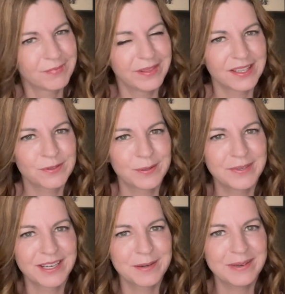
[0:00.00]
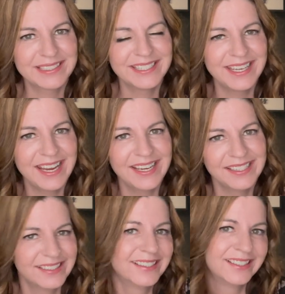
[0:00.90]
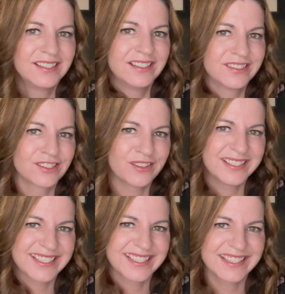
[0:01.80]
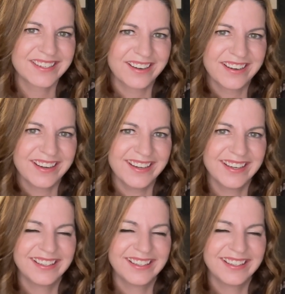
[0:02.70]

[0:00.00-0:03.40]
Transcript: And that's what I'm talking about today. So let's get started.